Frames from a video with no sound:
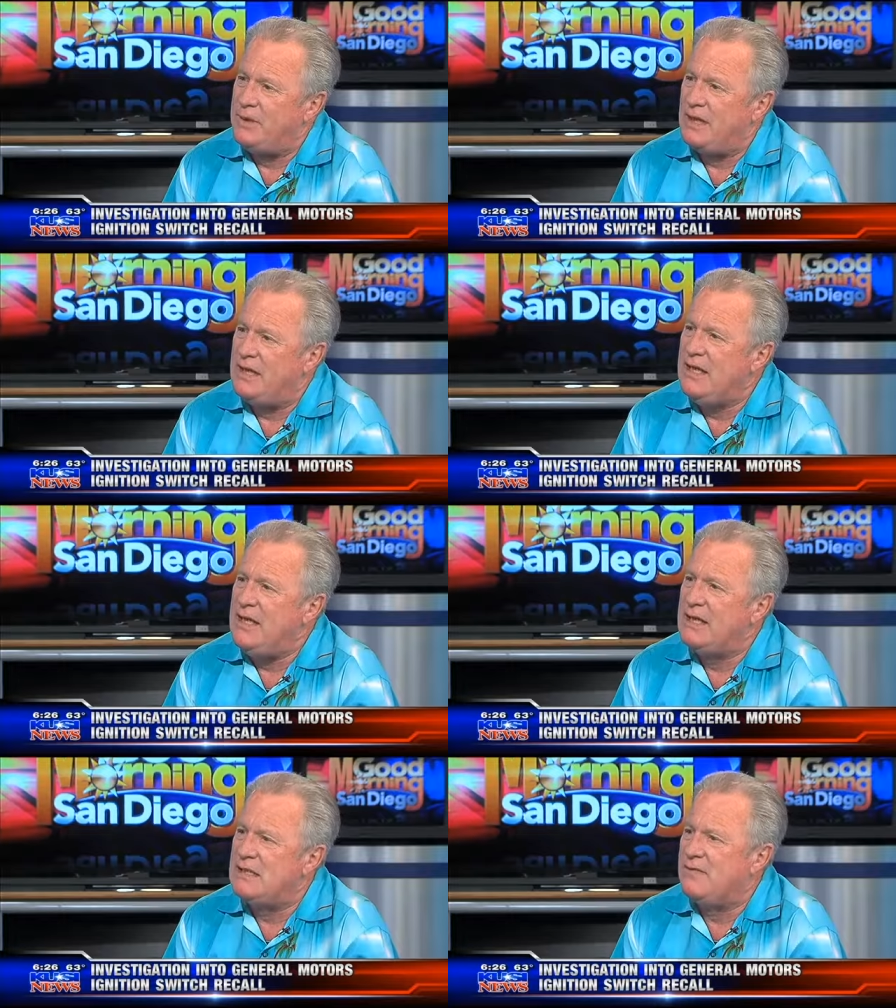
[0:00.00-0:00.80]
okay. the
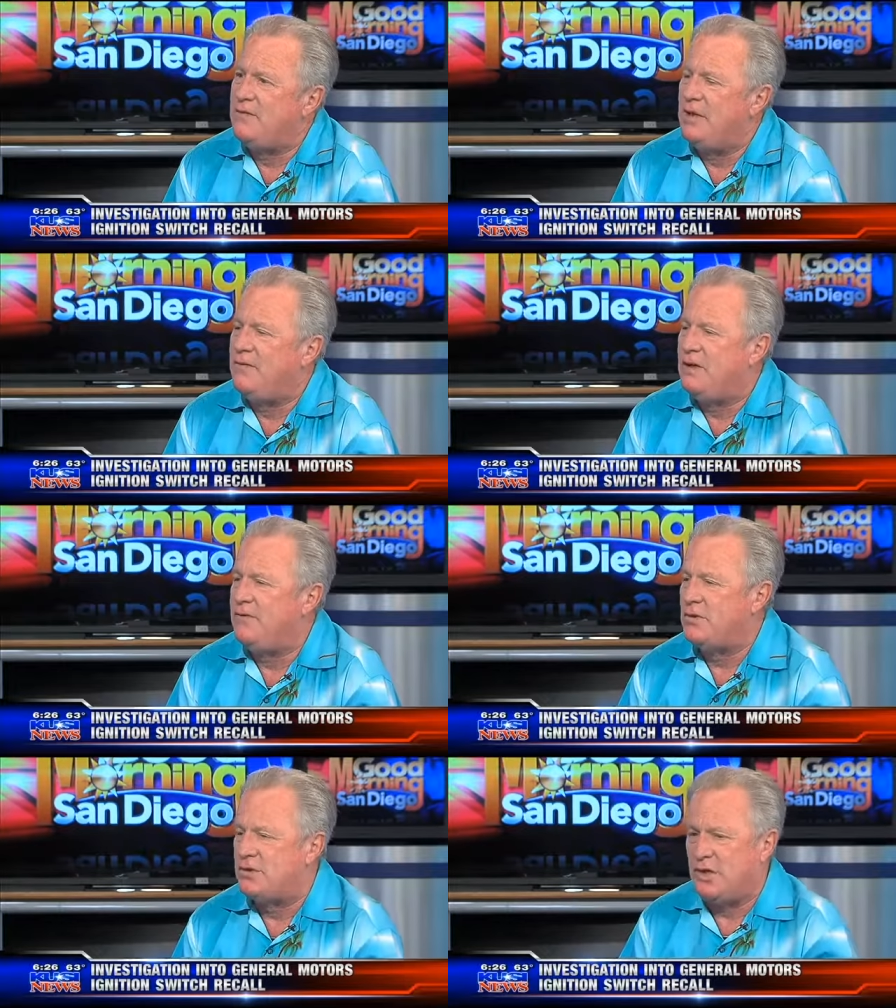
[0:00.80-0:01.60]
key is if, if,
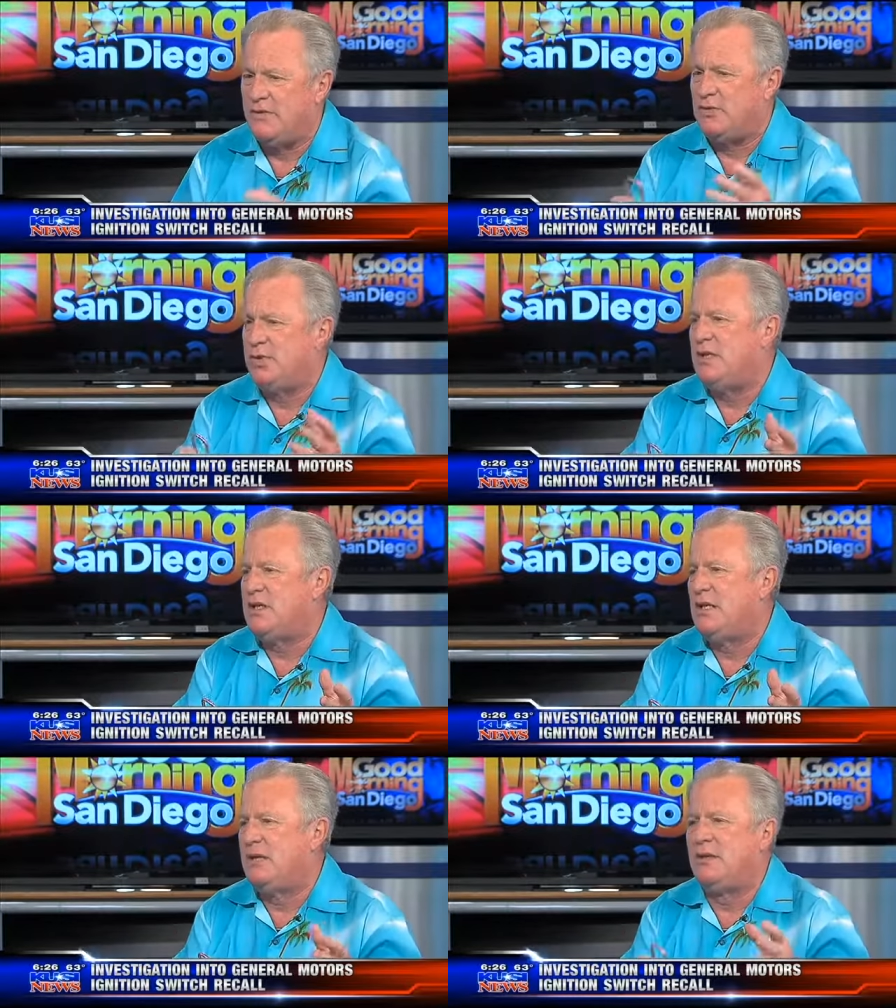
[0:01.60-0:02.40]
if, you service with a
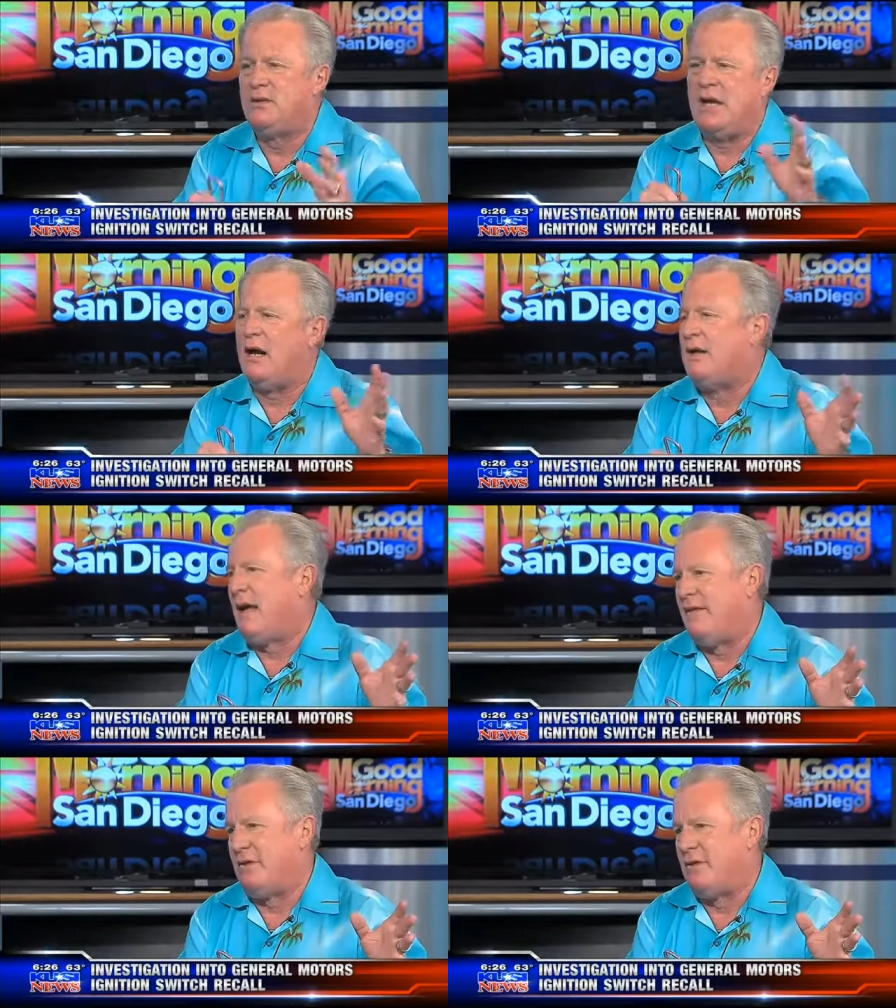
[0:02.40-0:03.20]
dealer, they already
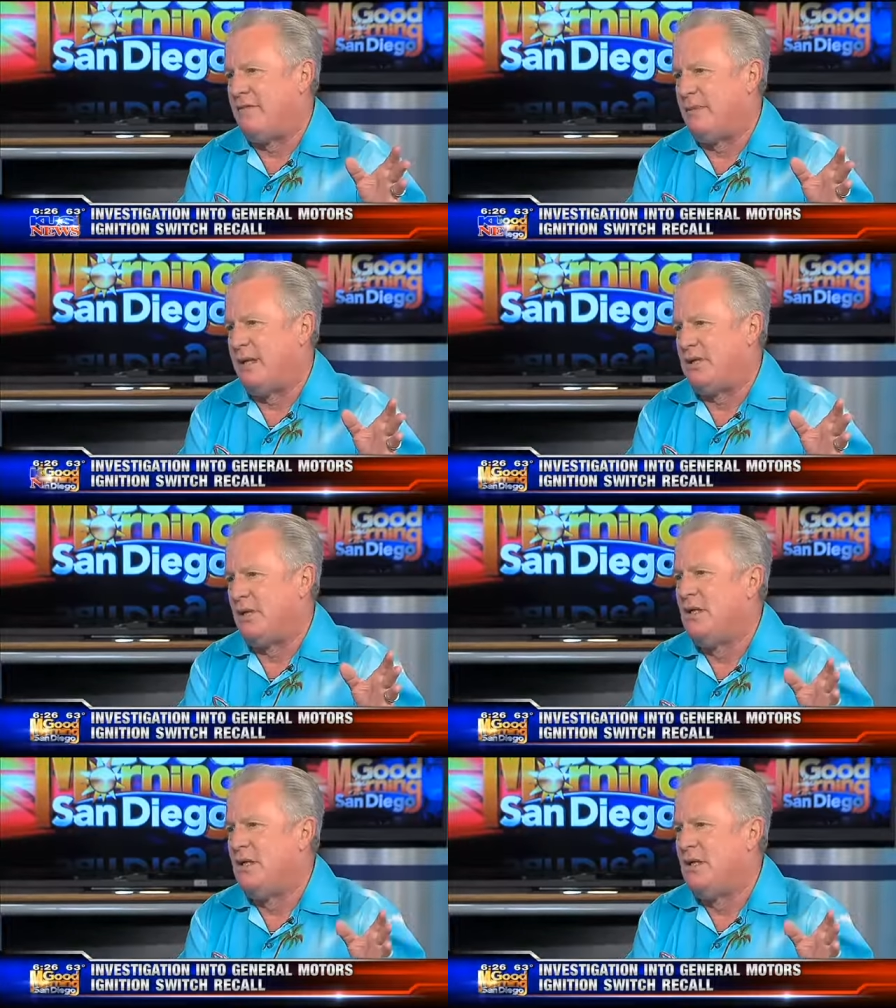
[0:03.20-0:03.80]
have your information.